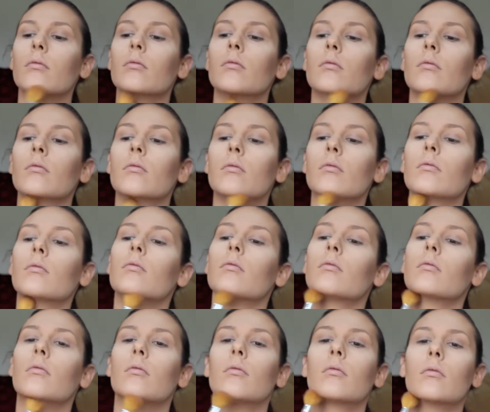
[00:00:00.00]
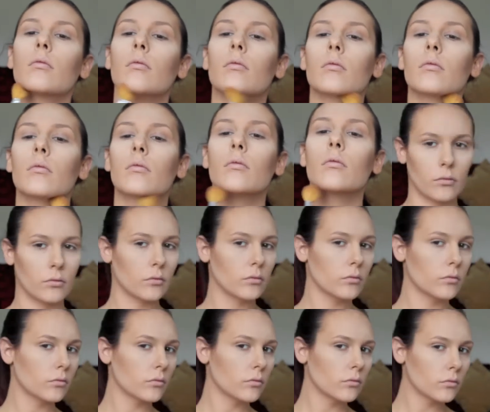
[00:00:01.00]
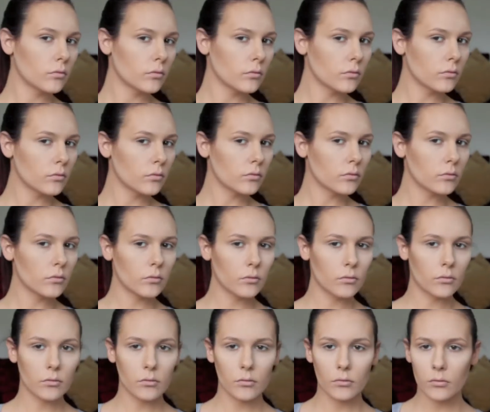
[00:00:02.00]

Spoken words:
(no one is talking)